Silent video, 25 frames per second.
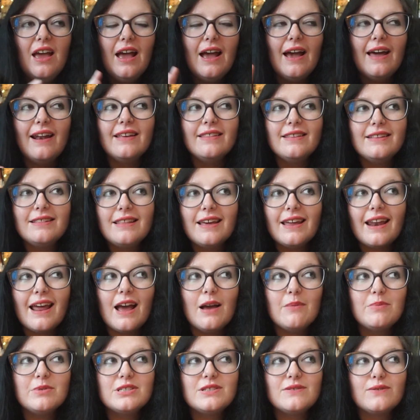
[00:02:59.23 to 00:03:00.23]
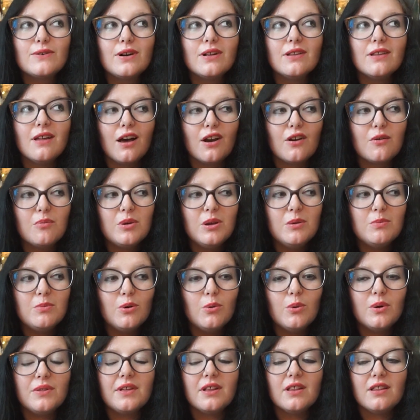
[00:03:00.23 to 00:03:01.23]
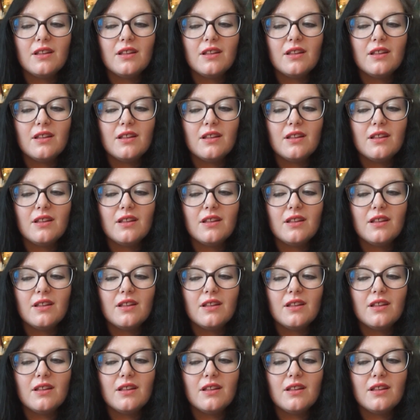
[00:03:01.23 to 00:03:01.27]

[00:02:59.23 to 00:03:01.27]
And I think that happens for a lot of people with a